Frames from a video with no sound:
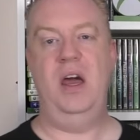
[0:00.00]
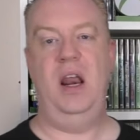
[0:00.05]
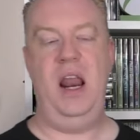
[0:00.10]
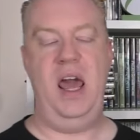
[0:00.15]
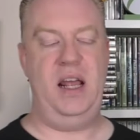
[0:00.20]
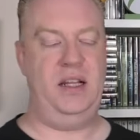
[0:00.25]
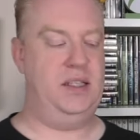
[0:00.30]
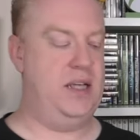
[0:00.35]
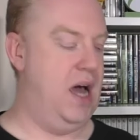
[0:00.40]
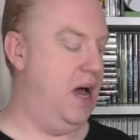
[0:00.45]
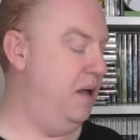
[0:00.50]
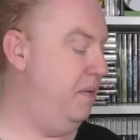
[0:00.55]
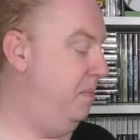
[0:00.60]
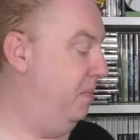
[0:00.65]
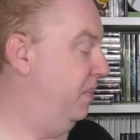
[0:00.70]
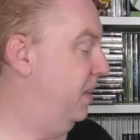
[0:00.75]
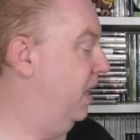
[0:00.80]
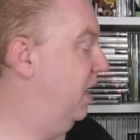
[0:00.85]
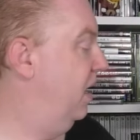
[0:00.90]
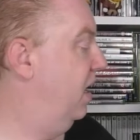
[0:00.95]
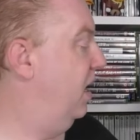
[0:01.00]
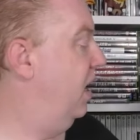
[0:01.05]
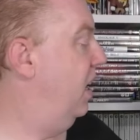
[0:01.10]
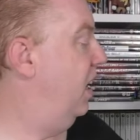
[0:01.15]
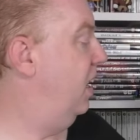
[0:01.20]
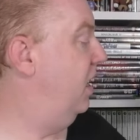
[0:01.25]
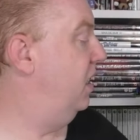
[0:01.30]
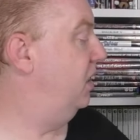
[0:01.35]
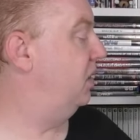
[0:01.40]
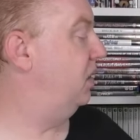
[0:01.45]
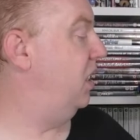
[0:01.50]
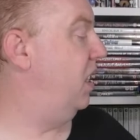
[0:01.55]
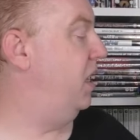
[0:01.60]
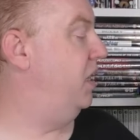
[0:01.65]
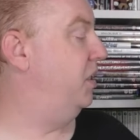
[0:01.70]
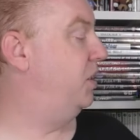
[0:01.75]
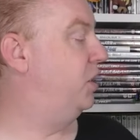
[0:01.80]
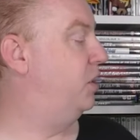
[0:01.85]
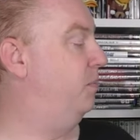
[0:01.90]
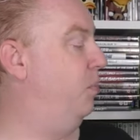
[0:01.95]
Kinect game, and this
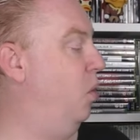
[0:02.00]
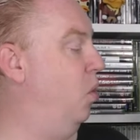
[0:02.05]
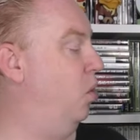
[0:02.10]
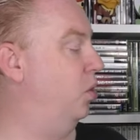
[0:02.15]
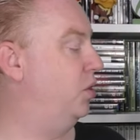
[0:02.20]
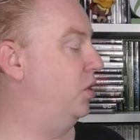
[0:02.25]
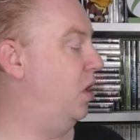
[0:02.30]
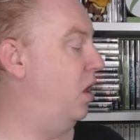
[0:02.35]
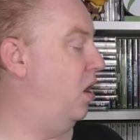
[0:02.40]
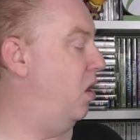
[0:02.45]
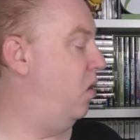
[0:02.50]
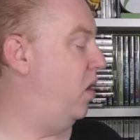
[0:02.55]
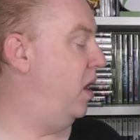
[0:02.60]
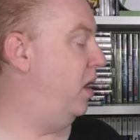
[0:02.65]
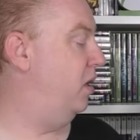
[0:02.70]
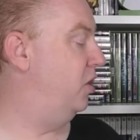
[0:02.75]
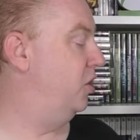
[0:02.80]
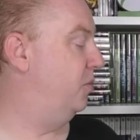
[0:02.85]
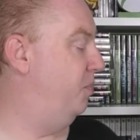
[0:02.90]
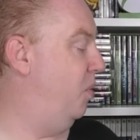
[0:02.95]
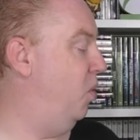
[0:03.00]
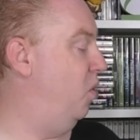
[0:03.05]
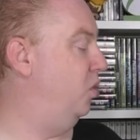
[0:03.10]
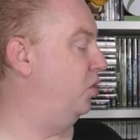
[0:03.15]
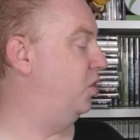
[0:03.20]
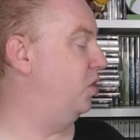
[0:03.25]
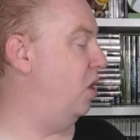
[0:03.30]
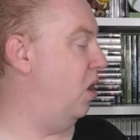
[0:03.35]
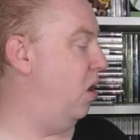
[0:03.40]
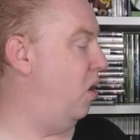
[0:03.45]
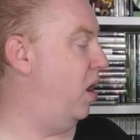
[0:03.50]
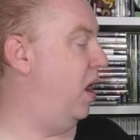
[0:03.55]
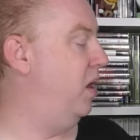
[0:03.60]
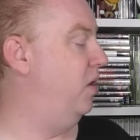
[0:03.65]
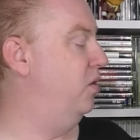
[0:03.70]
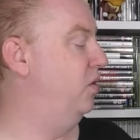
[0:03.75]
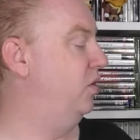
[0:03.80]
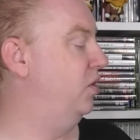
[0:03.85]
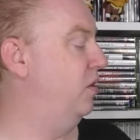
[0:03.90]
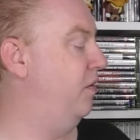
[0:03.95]
is Sports
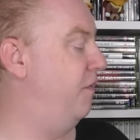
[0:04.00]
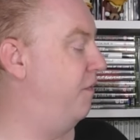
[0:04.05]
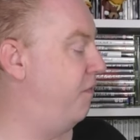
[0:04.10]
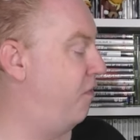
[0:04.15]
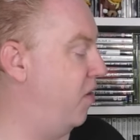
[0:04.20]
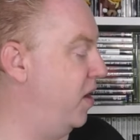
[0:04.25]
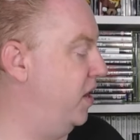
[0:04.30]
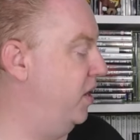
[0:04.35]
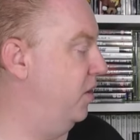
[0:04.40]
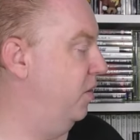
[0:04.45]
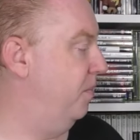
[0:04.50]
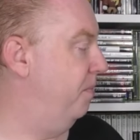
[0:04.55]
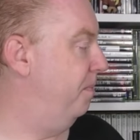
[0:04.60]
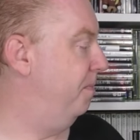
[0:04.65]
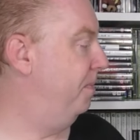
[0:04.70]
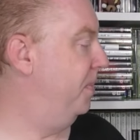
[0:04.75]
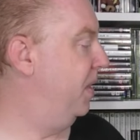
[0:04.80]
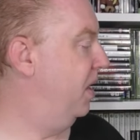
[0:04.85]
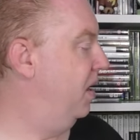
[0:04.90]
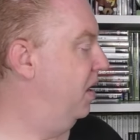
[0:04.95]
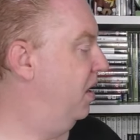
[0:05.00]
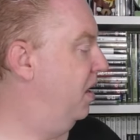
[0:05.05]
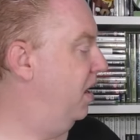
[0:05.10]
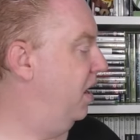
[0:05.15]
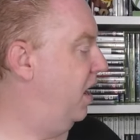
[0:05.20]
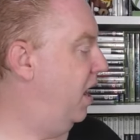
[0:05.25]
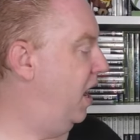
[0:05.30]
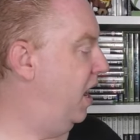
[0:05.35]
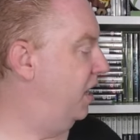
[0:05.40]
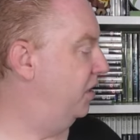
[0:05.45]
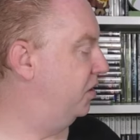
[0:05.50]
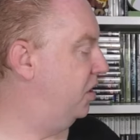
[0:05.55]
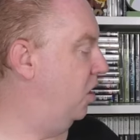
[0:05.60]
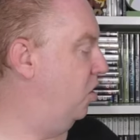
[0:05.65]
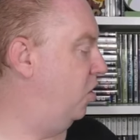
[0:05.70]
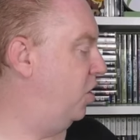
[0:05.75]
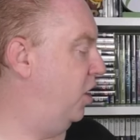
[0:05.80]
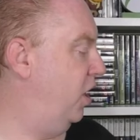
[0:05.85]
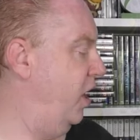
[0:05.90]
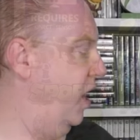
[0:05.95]
Island Freedom. So
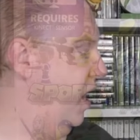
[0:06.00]
looking